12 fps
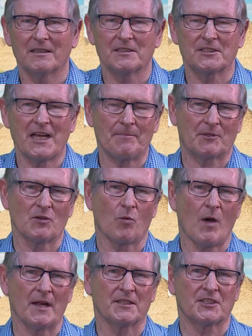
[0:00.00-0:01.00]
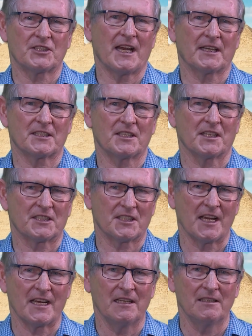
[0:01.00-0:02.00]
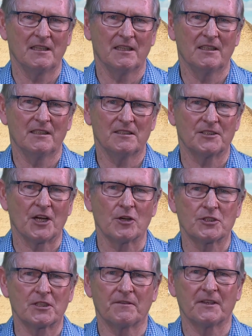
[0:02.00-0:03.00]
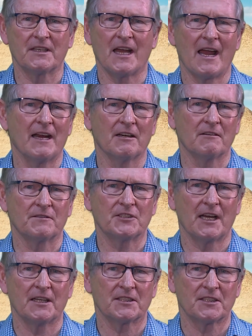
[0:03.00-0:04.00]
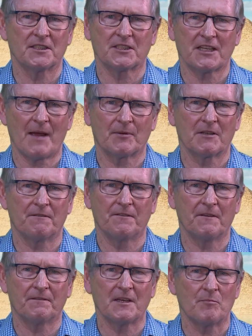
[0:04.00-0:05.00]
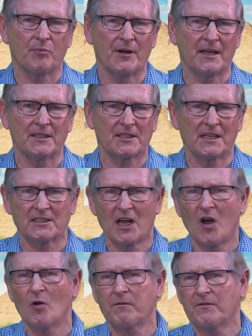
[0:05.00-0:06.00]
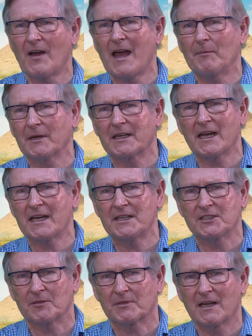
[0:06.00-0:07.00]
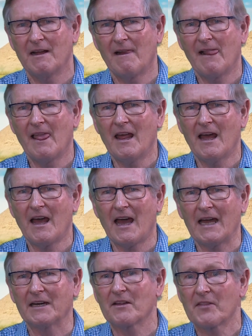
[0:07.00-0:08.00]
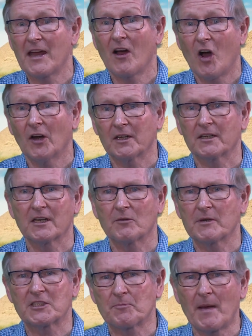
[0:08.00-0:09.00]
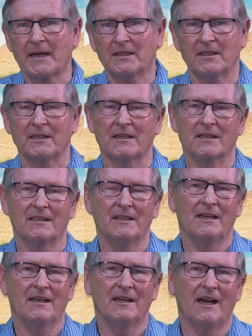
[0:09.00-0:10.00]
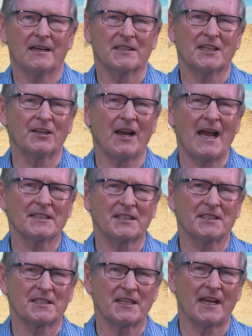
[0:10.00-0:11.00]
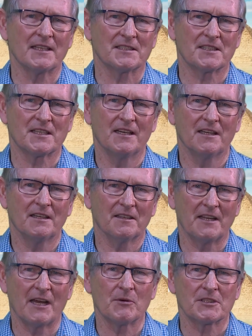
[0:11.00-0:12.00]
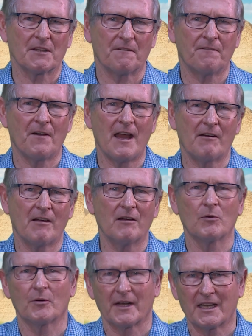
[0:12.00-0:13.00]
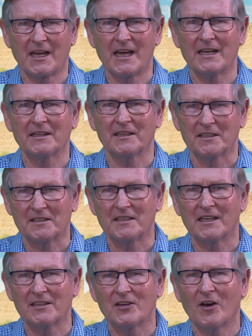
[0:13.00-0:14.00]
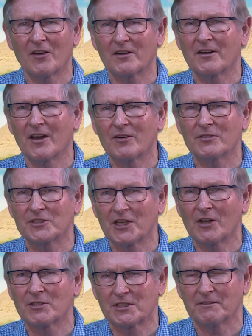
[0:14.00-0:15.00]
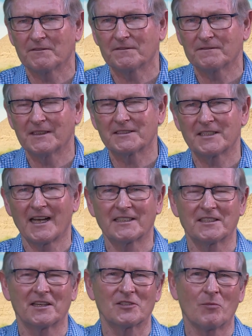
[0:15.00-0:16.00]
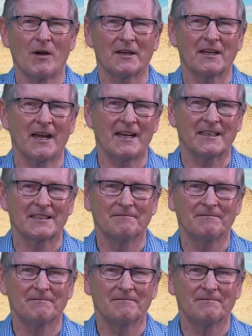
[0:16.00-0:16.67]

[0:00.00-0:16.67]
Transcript: Chapter 1 sets the scene. Joseph, at the end of Genesis chapter 50, brings his whole family to Egypt. And they're honoured and respected until, as it says, there was a Pharaoh or a king that did not know Joseph. That's Exodus 1 and 8.